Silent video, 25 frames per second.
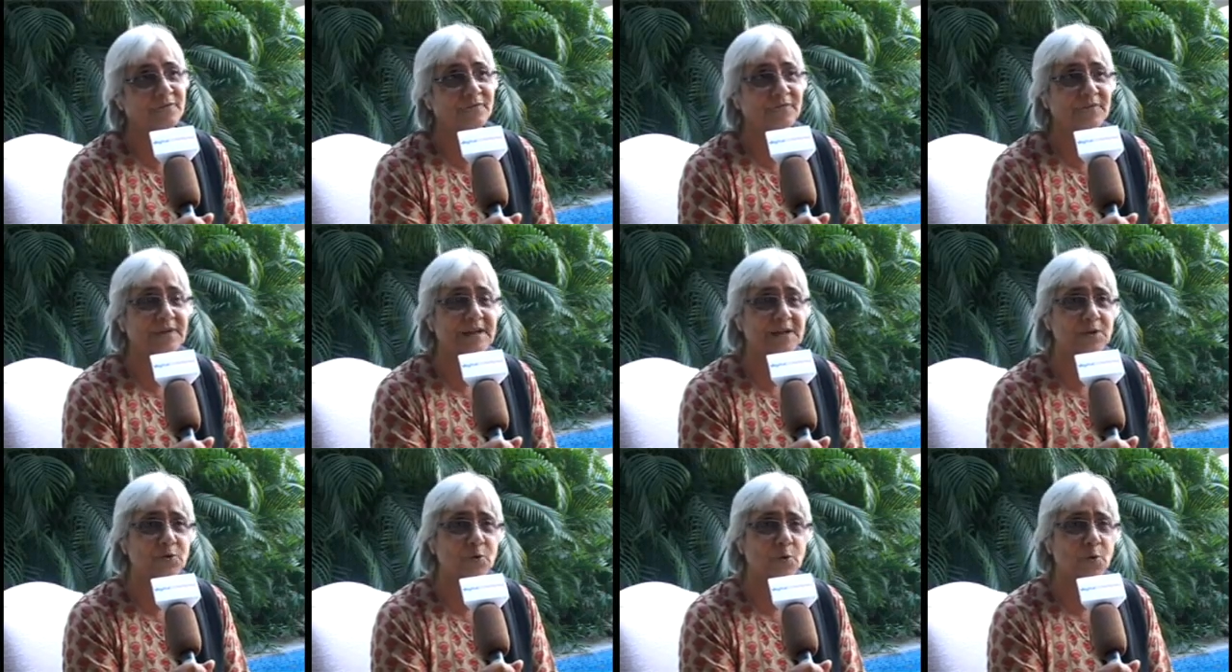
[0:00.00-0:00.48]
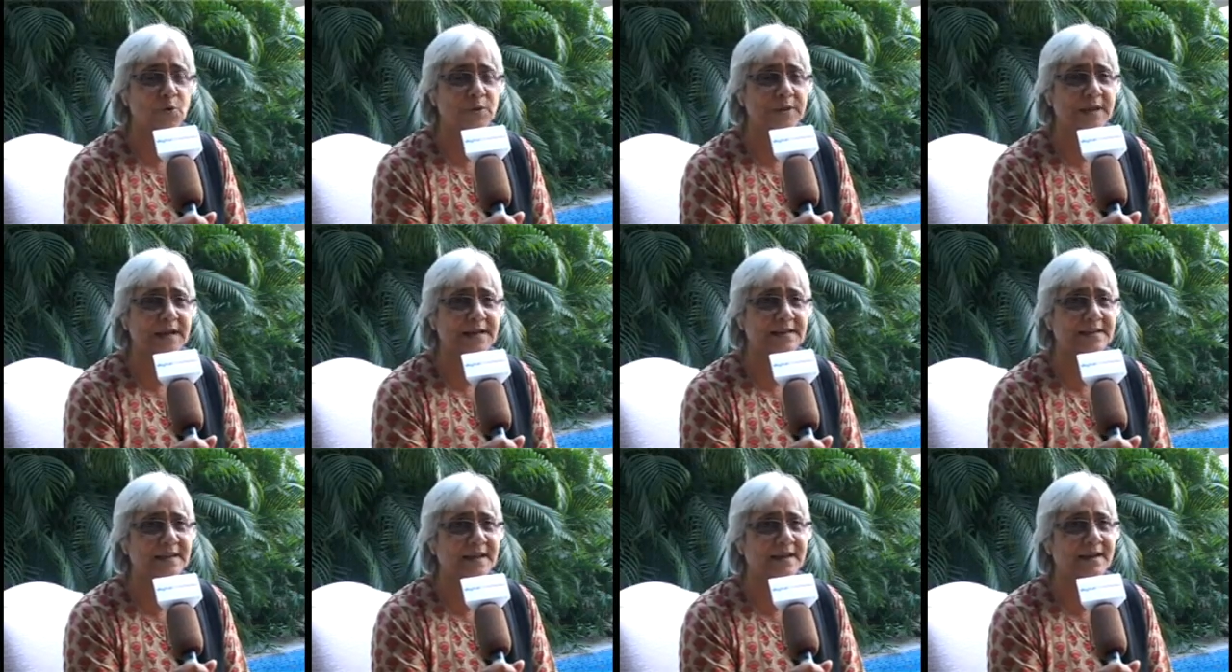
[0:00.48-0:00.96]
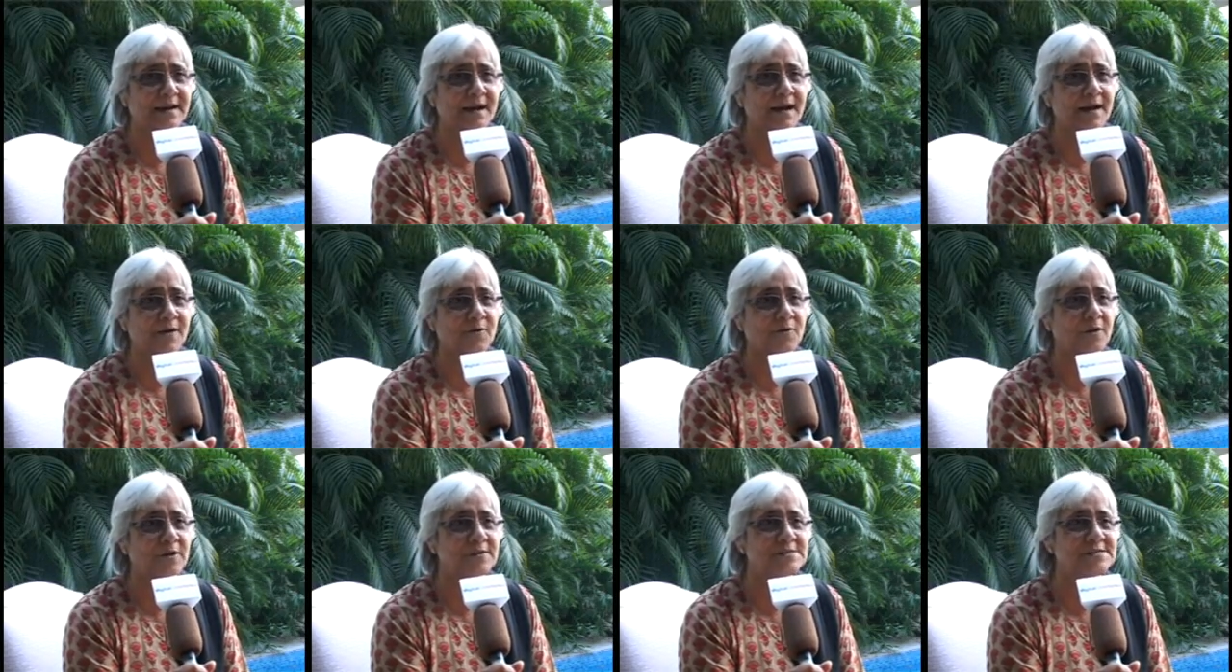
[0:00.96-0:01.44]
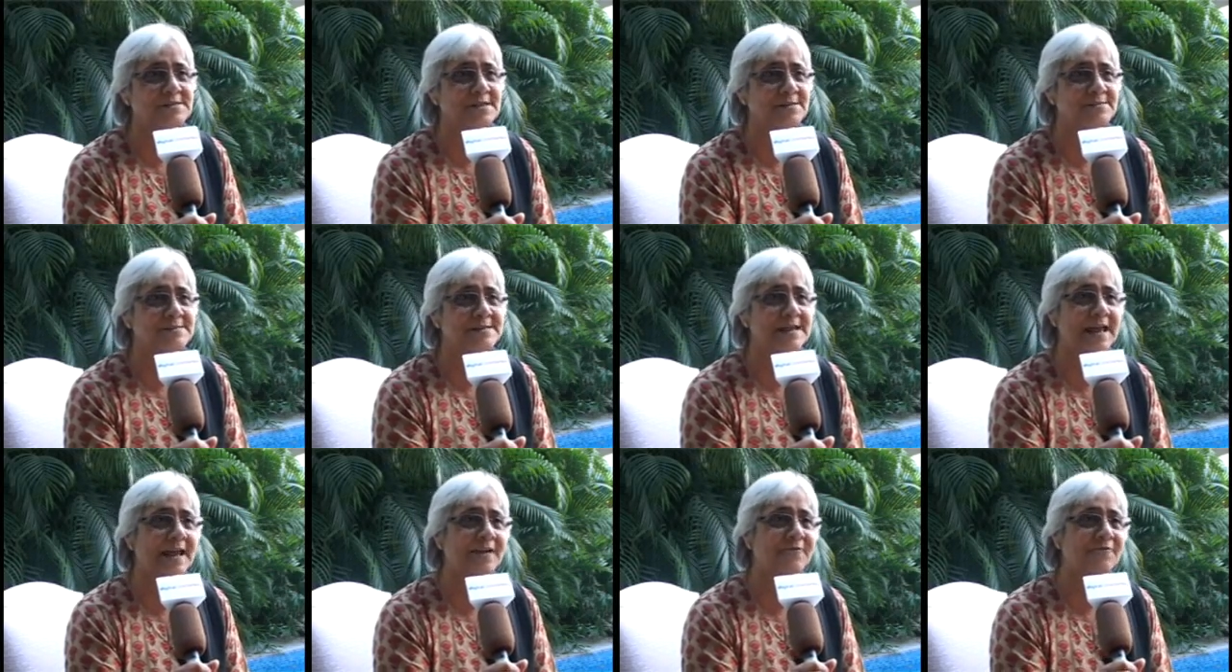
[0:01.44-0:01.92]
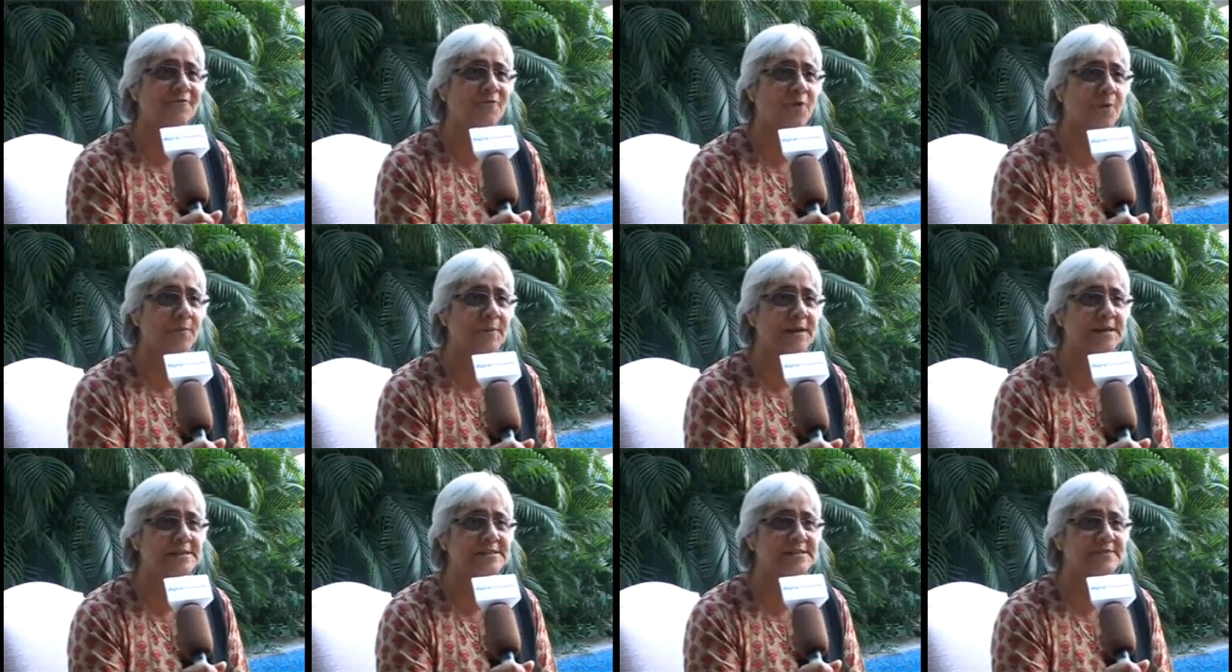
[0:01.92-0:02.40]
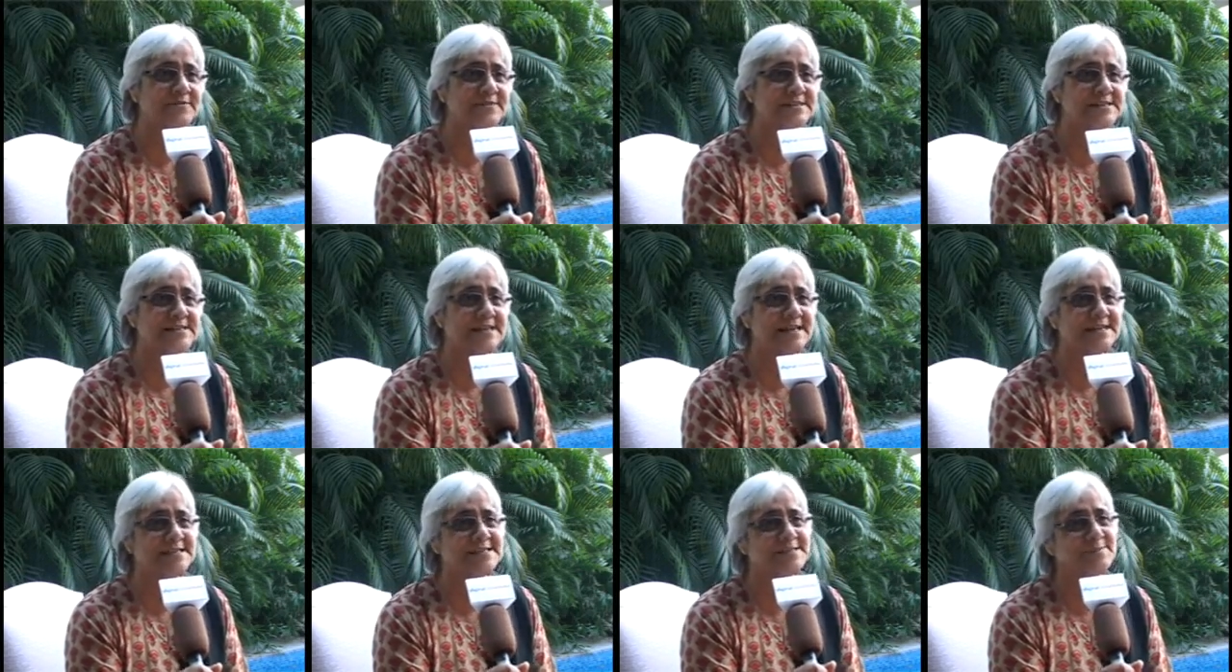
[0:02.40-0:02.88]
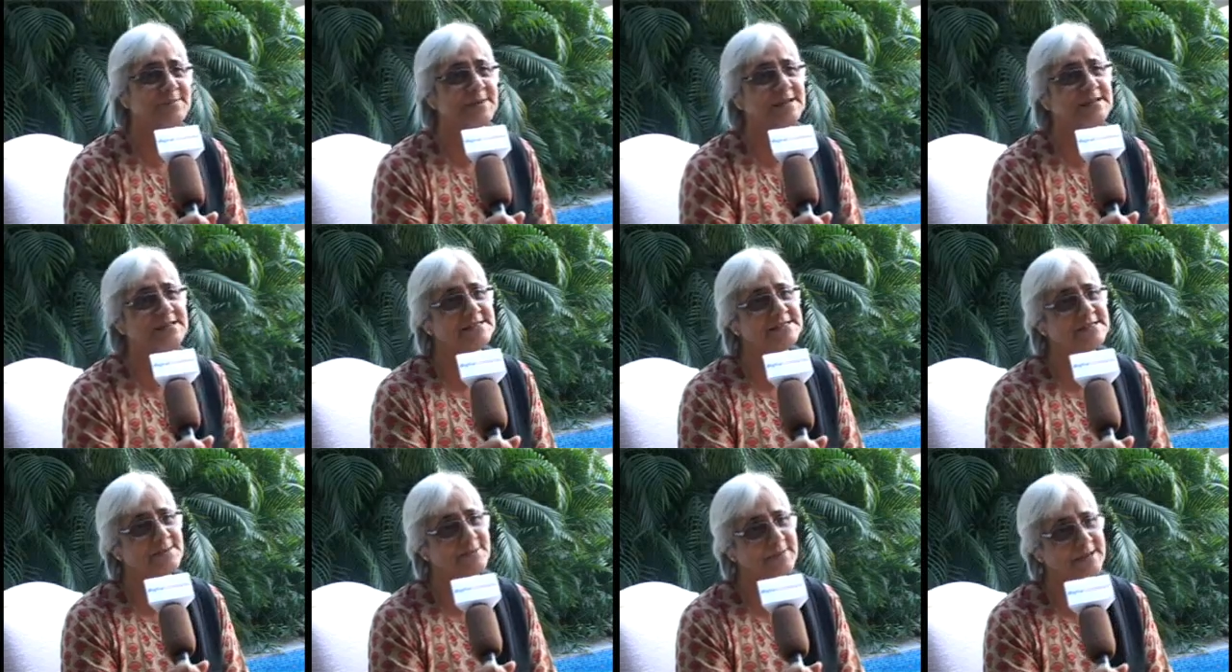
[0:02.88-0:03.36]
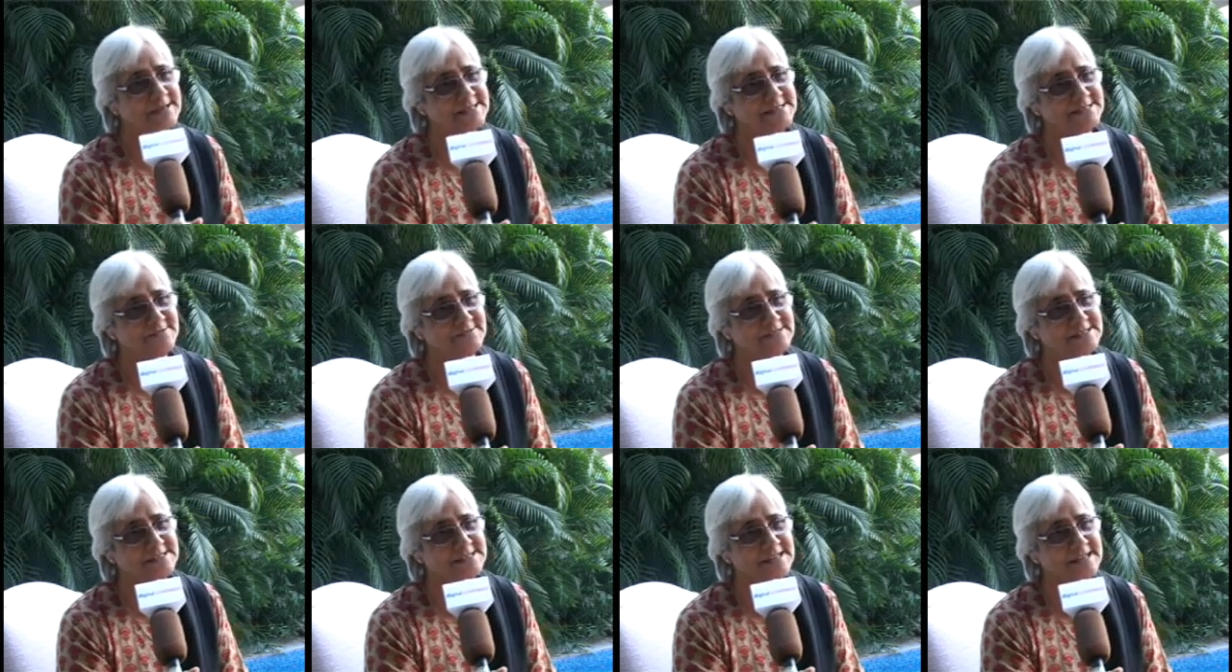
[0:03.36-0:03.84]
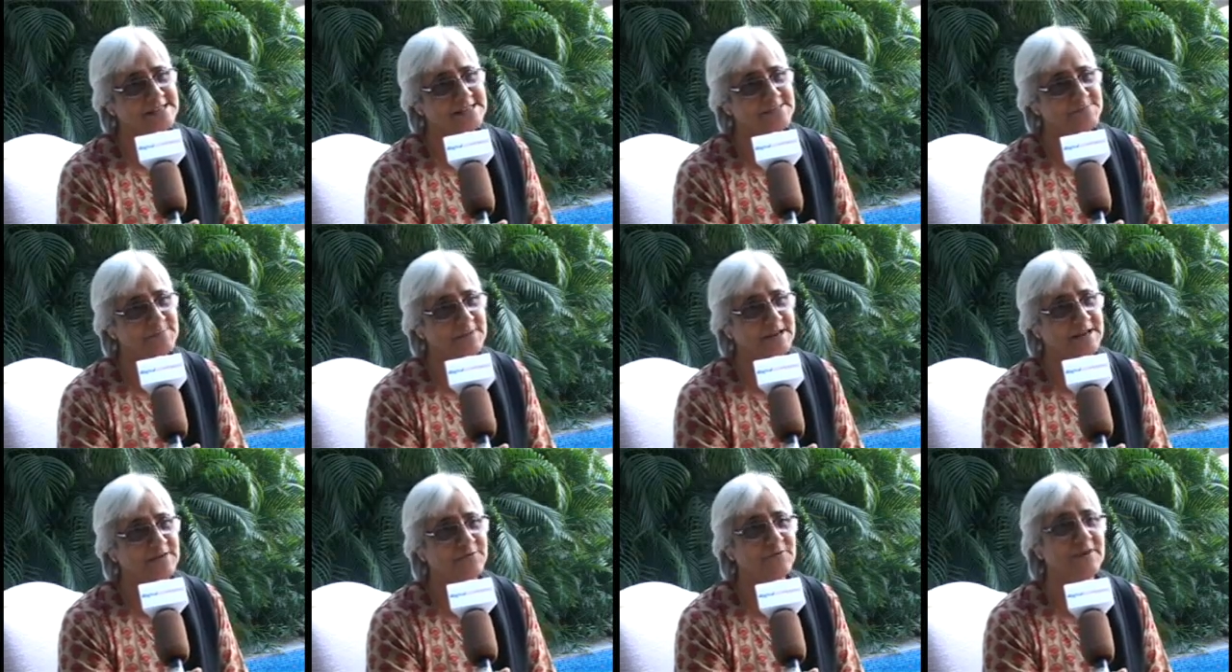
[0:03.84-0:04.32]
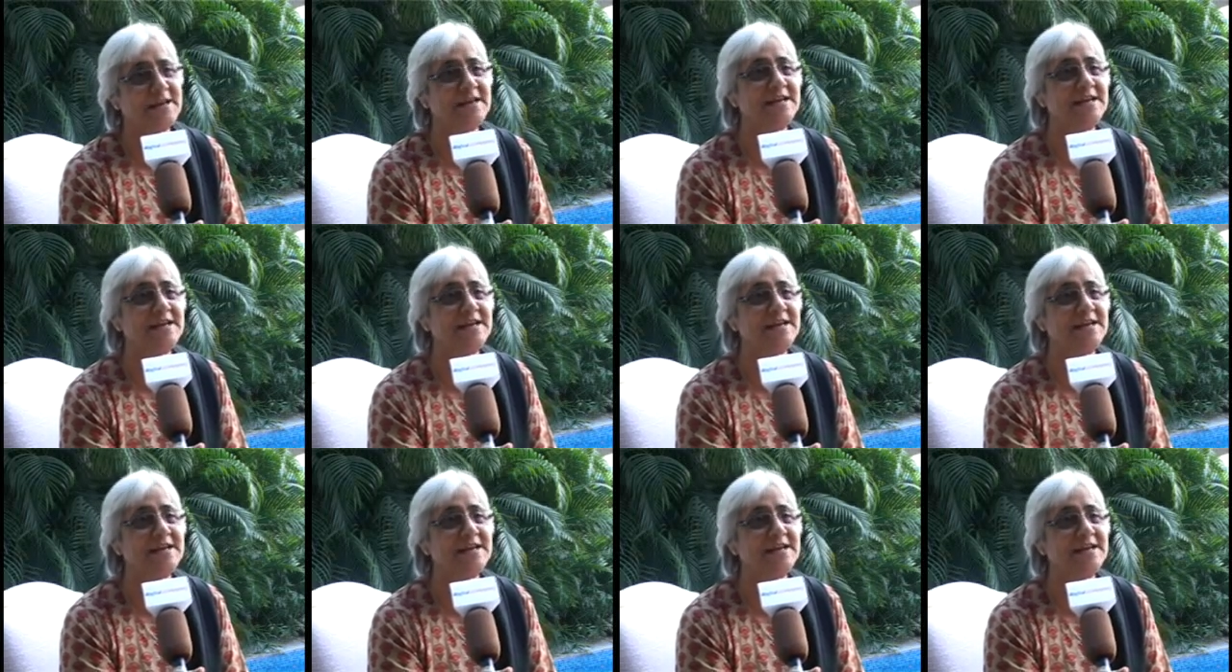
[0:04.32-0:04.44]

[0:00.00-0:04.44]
We know that there are concepts like formative assessment, summative assessment.